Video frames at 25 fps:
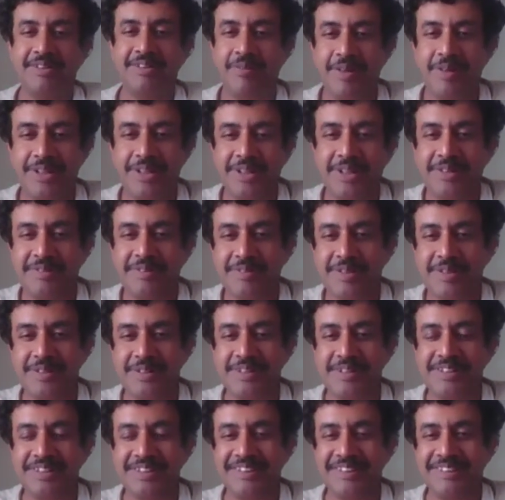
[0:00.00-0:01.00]
when
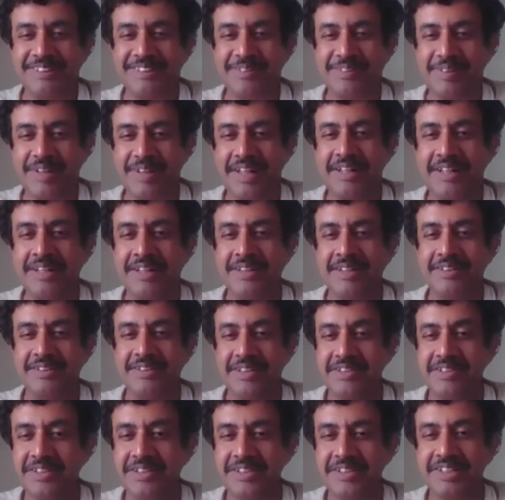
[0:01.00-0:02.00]
uh, when
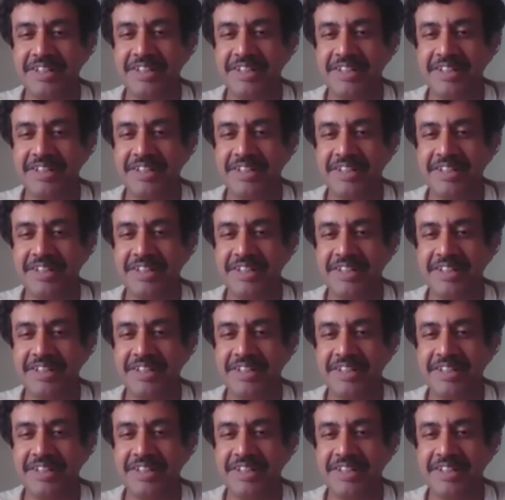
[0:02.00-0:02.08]
Taittiriya